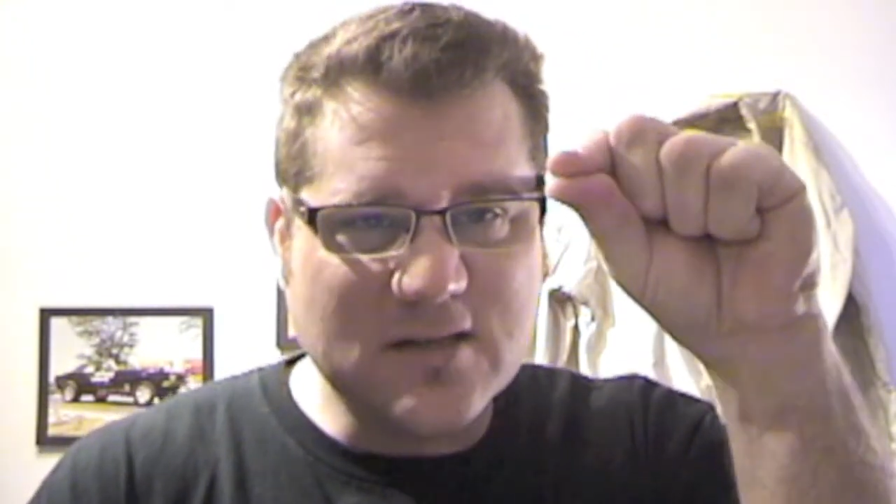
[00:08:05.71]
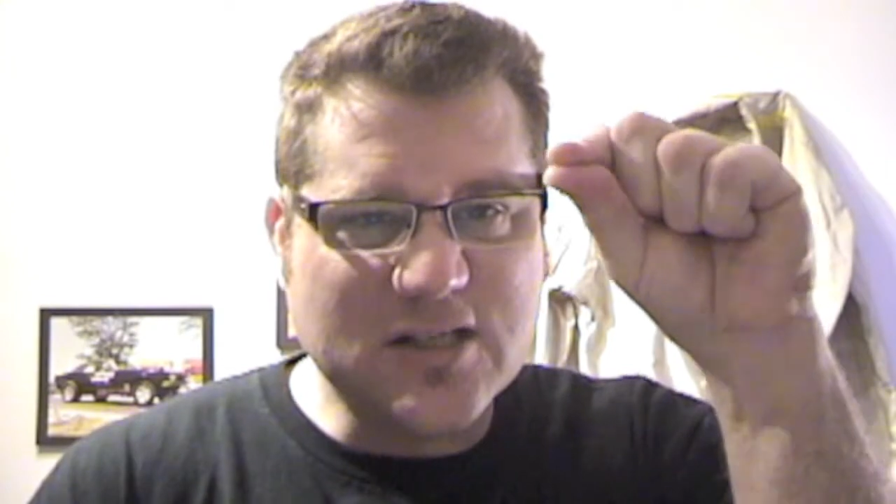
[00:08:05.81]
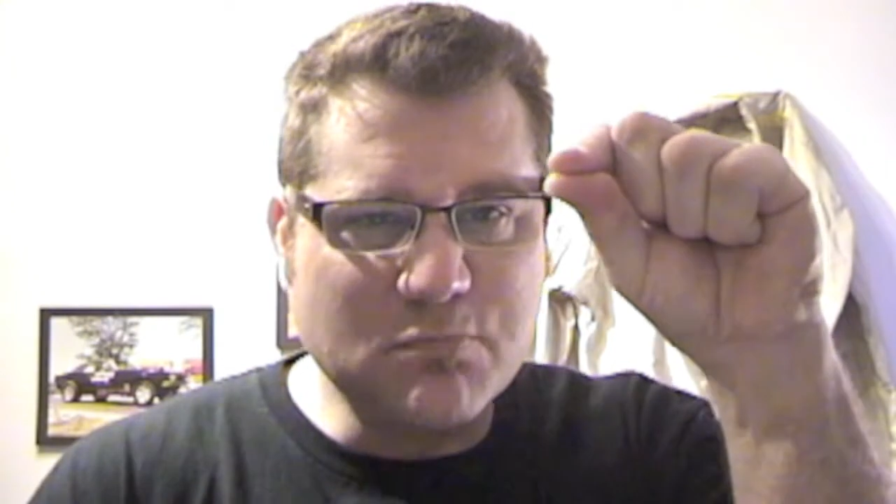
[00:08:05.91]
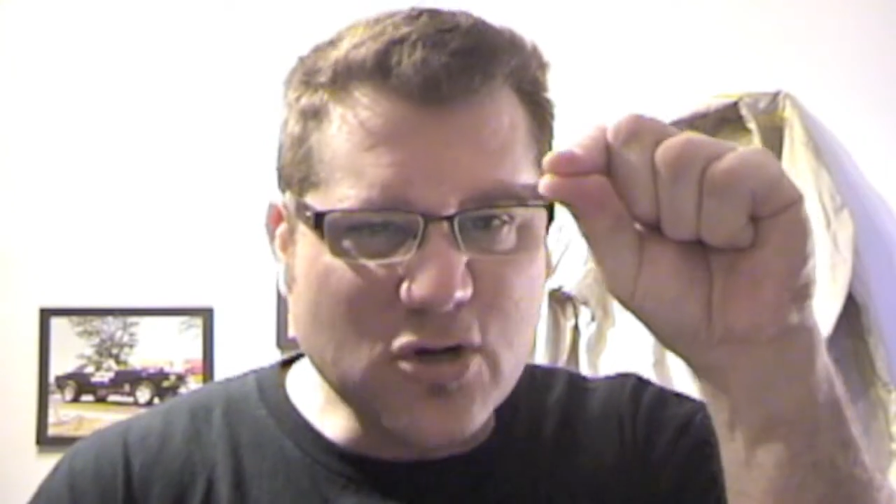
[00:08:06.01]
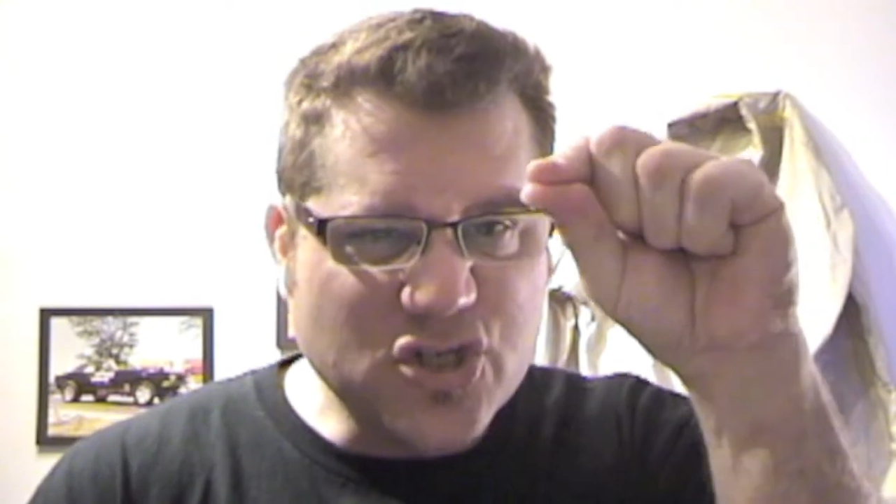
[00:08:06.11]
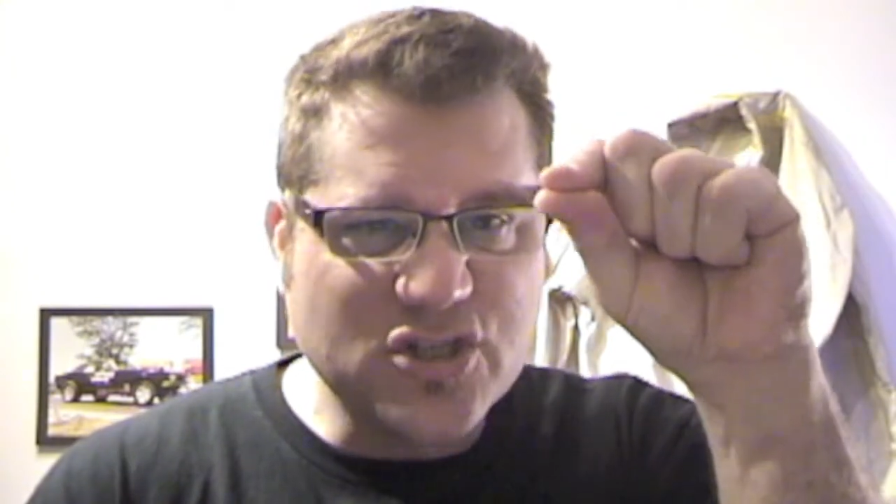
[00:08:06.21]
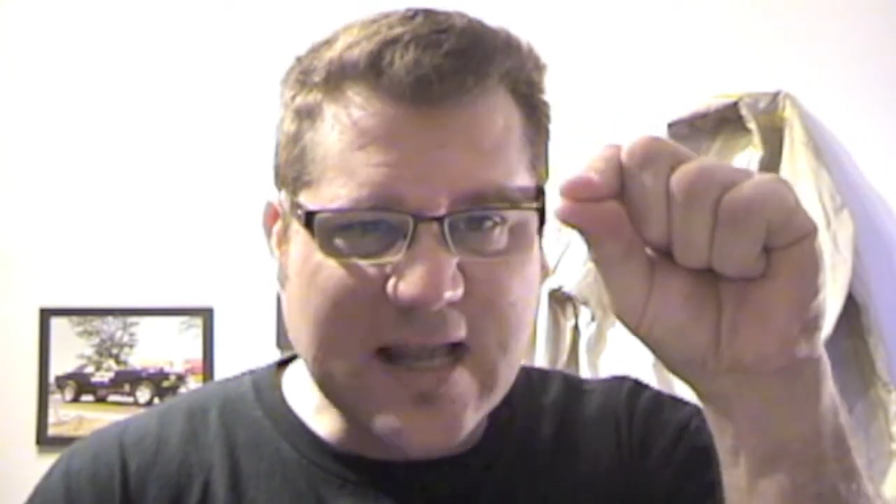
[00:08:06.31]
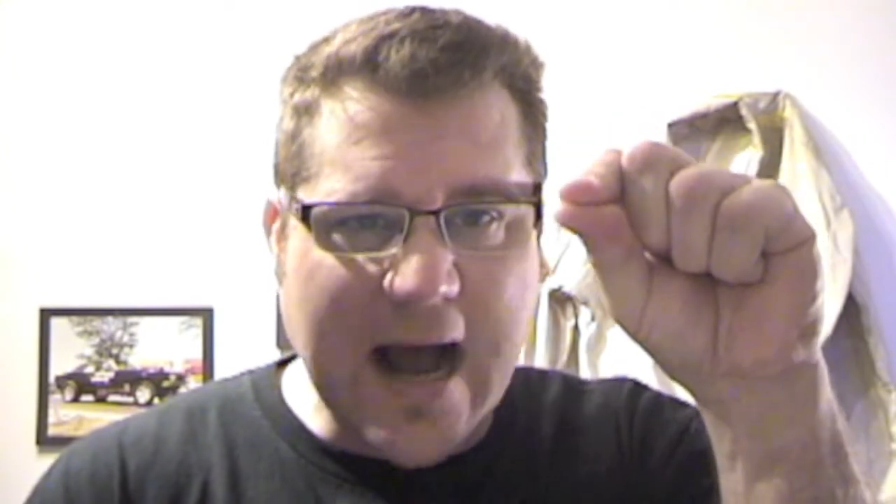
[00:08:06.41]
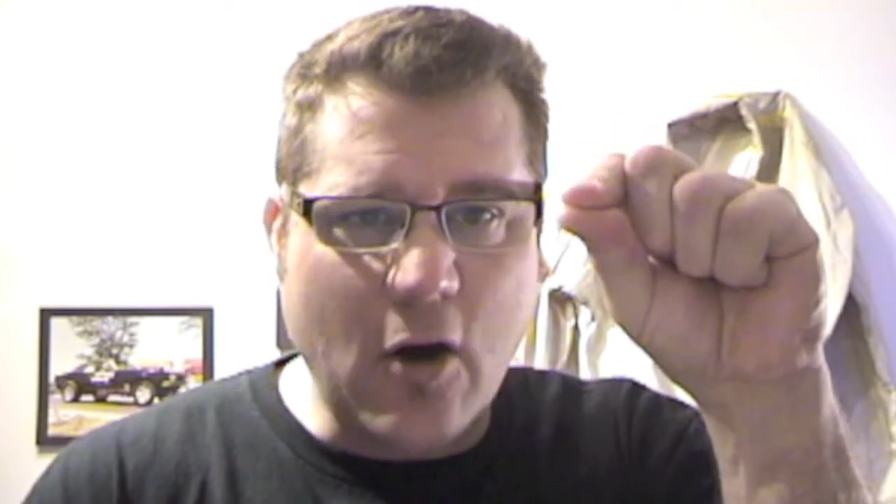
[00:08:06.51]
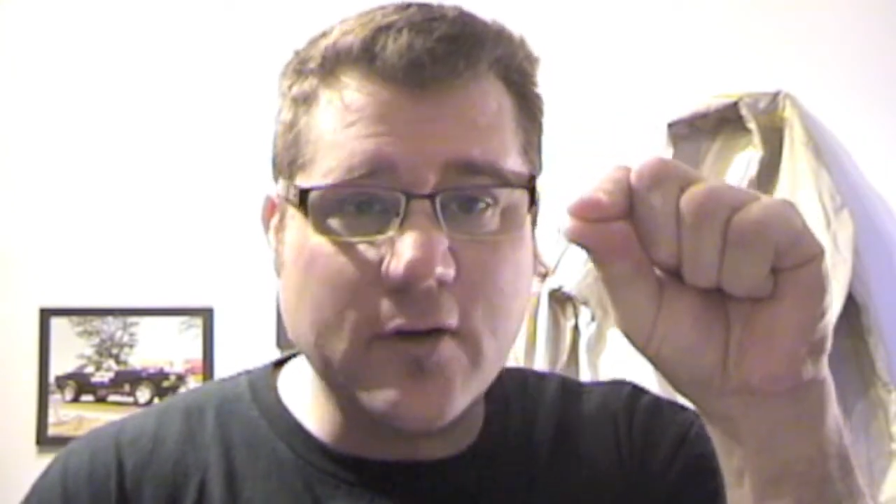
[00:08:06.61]
smushed
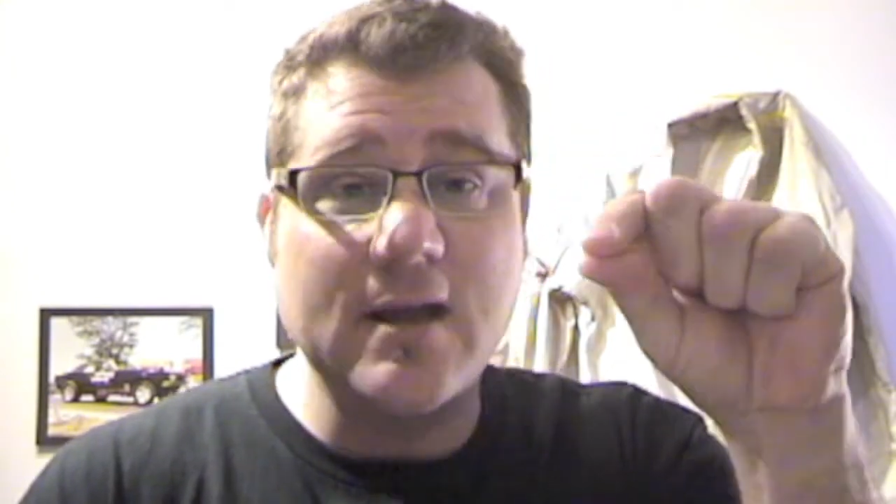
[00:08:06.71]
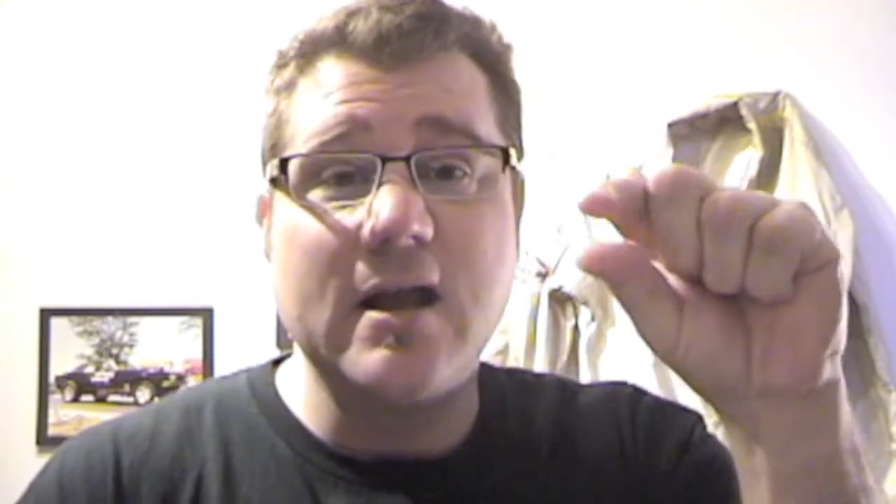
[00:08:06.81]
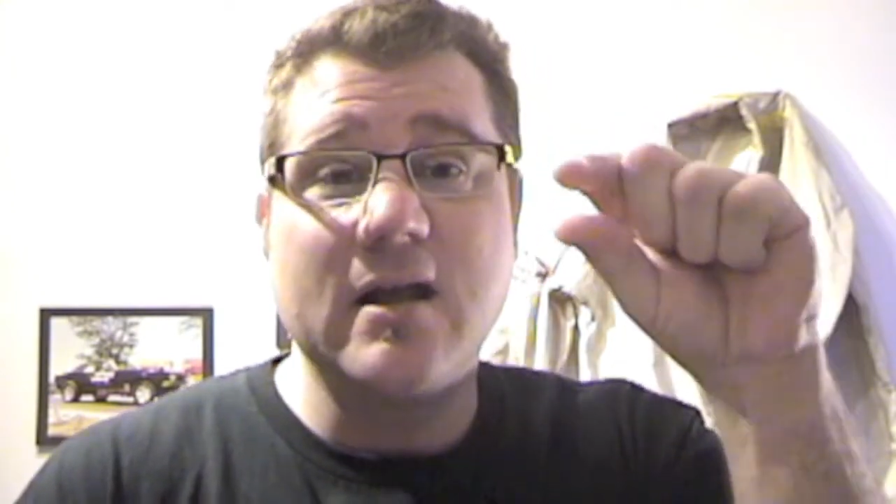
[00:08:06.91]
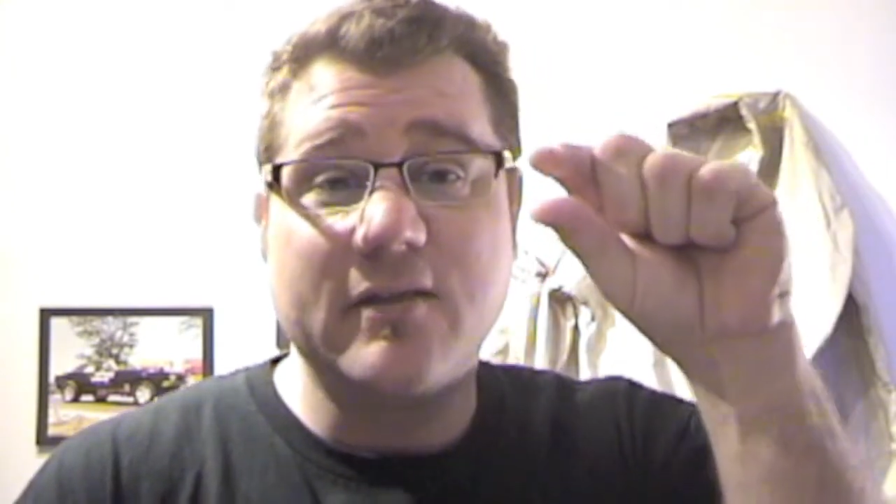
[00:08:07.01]
down